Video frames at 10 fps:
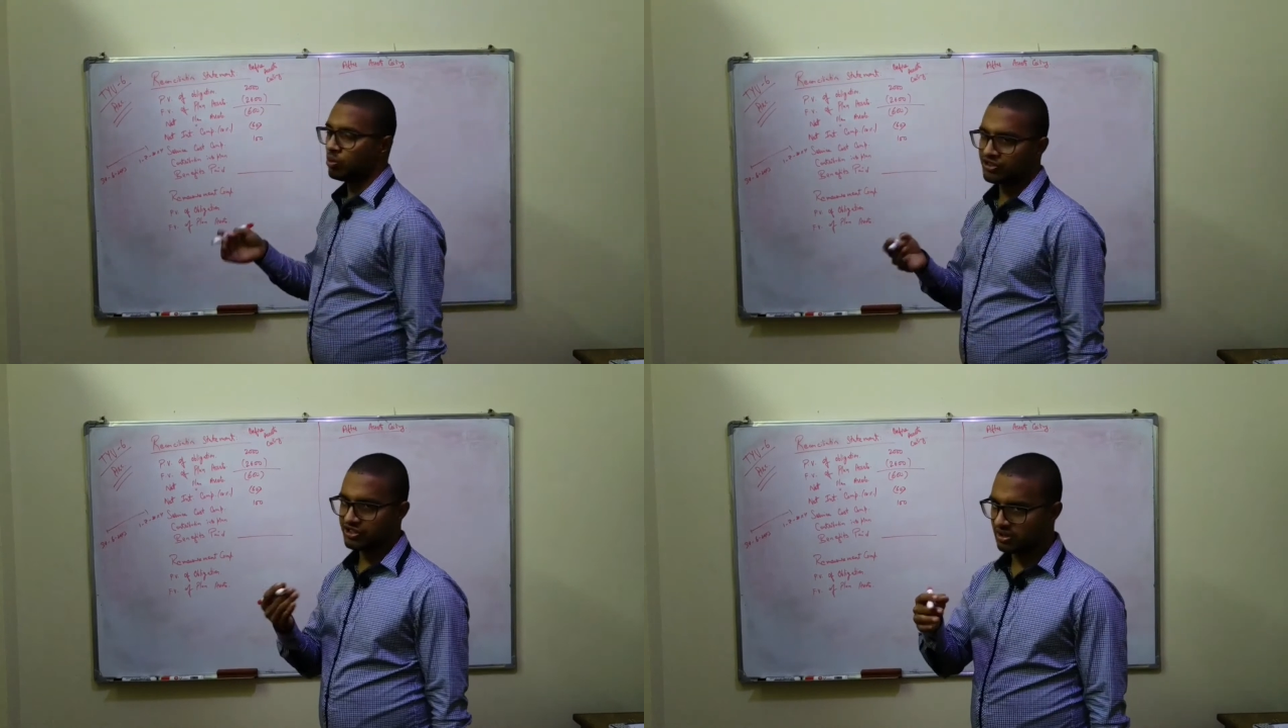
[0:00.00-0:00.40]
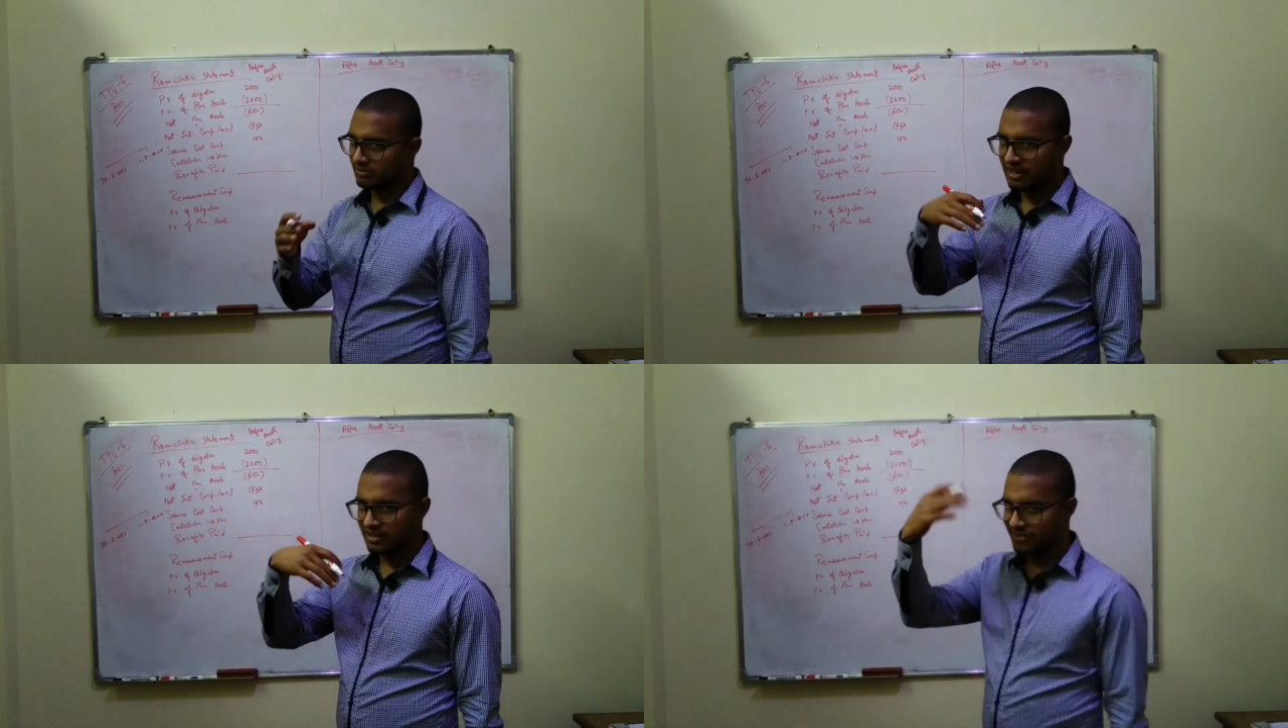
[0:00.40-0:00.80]
which will be
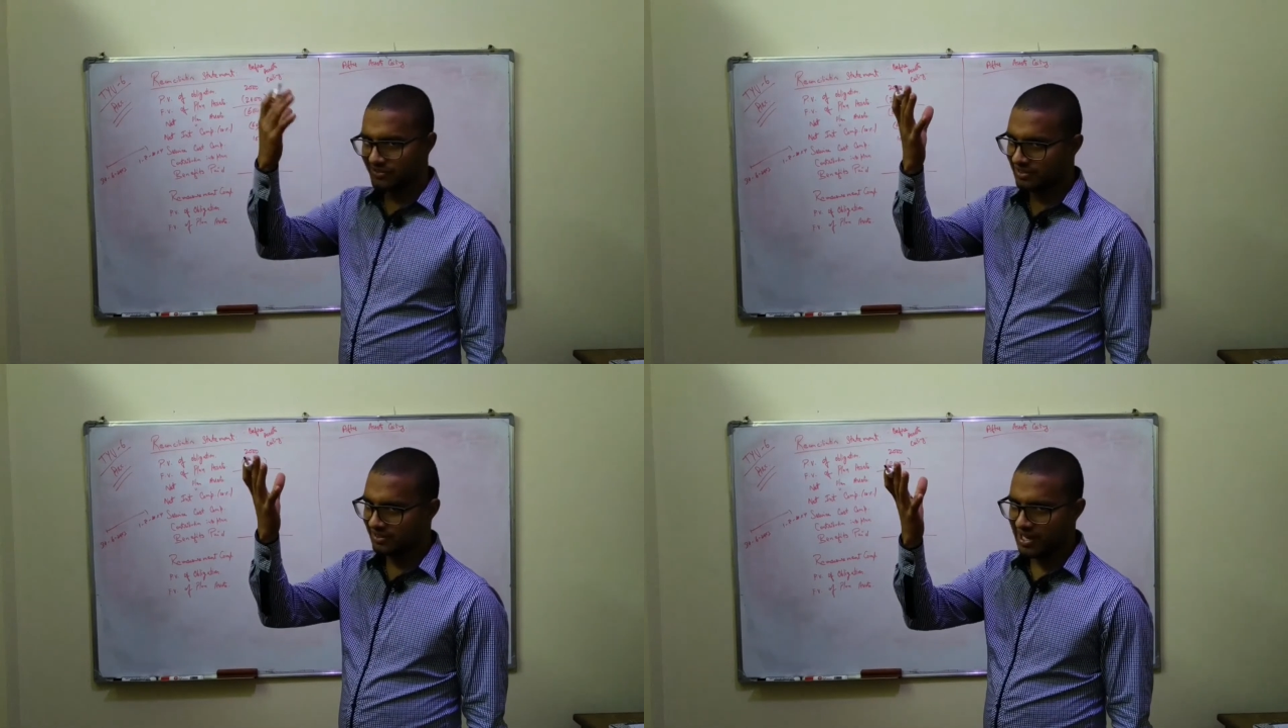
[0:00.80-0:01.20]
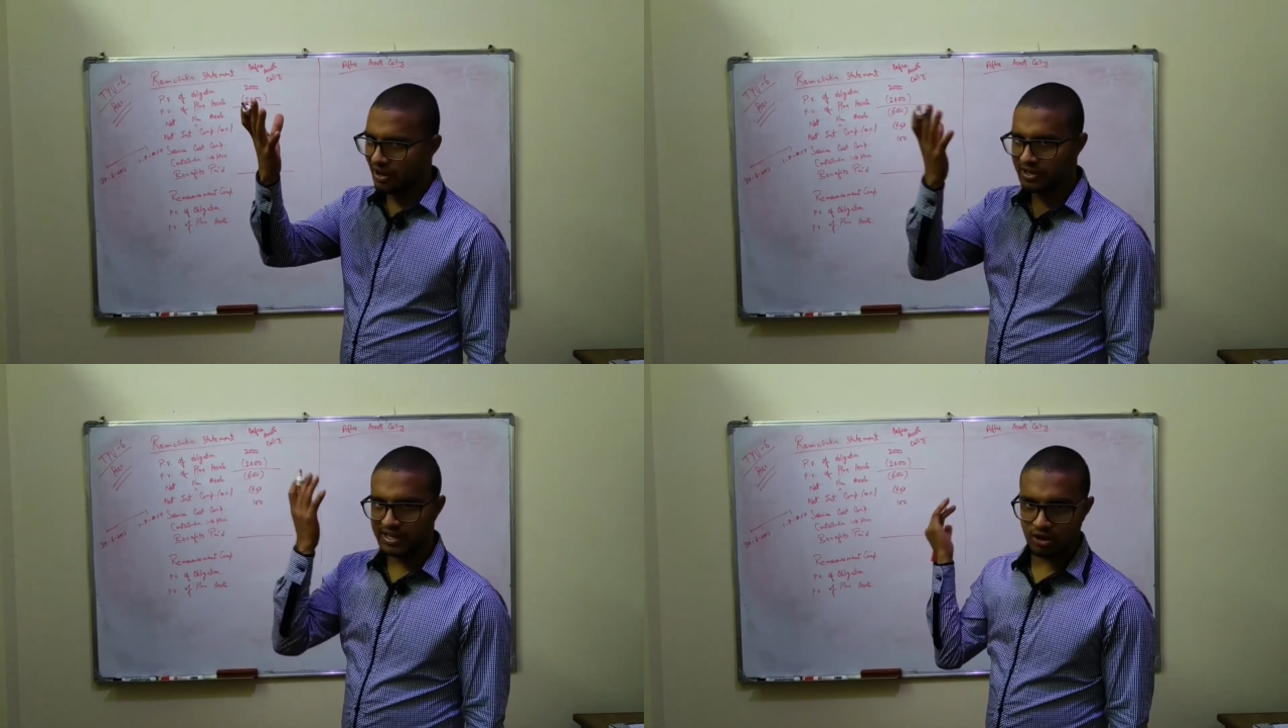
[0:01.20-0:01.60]
positive, that
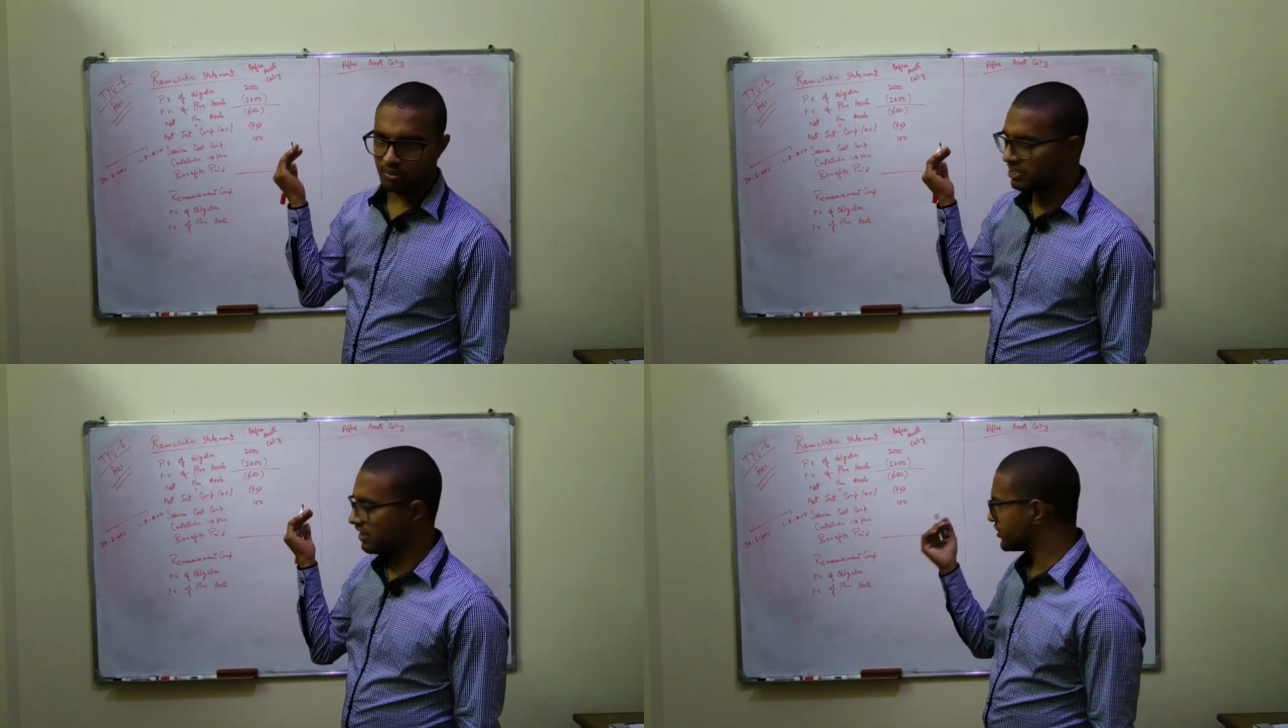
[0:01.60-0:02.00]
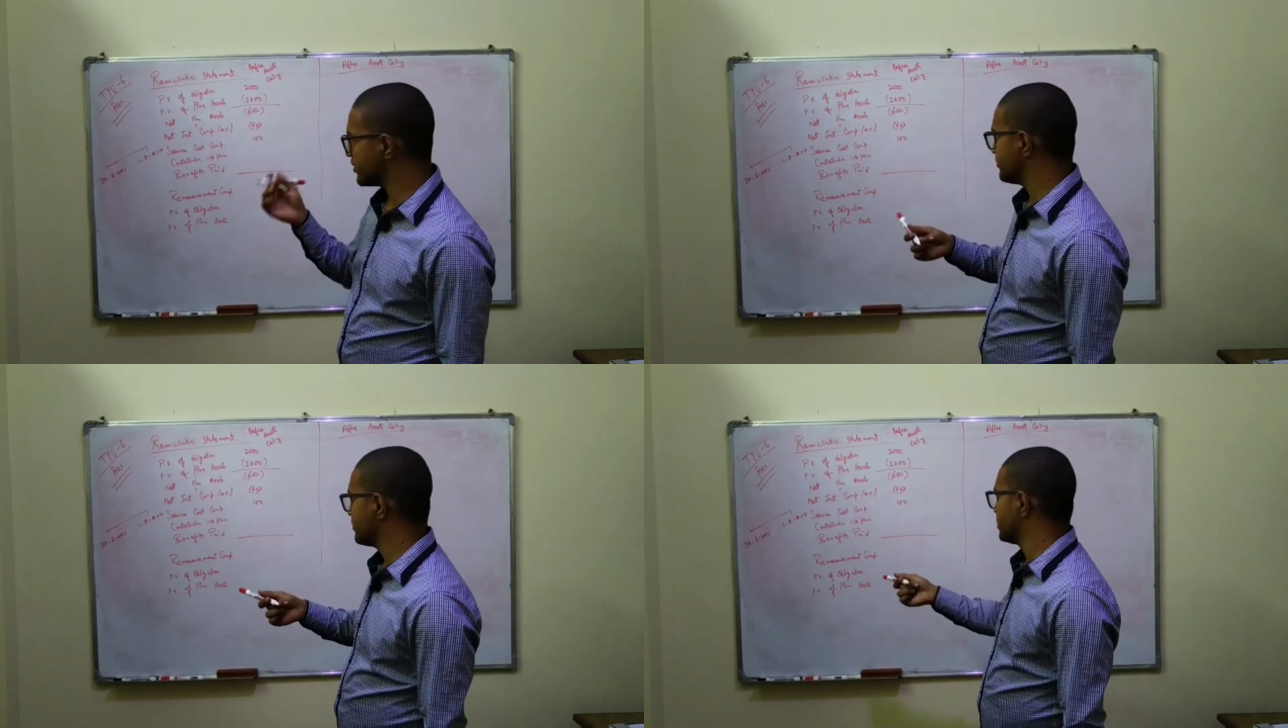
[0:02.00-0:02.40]
increases our net
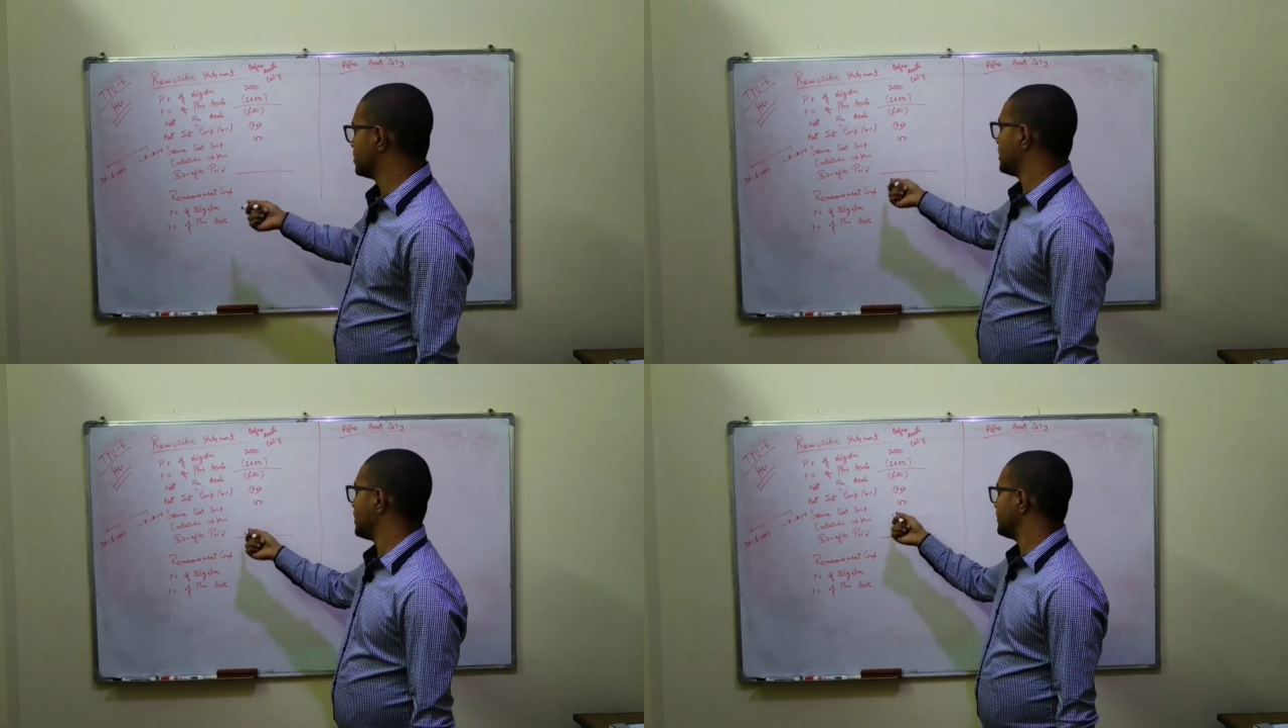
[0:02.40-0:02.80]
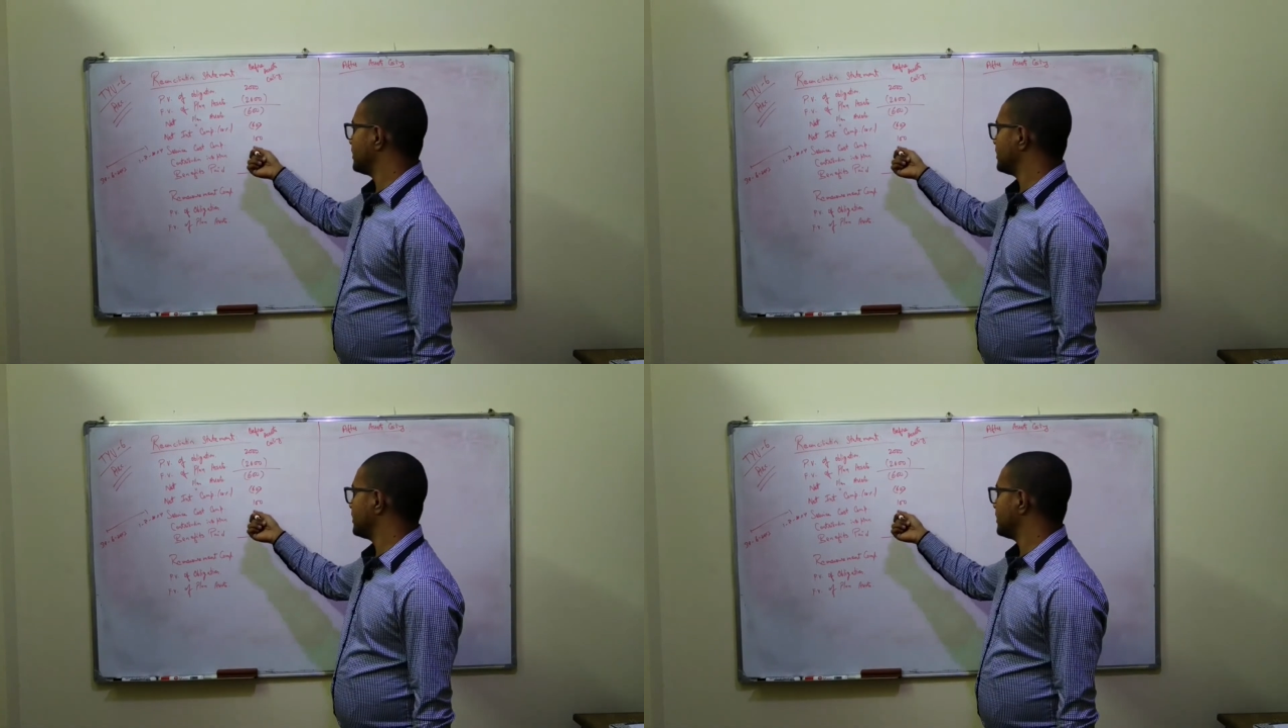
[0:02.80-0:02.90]
obligation.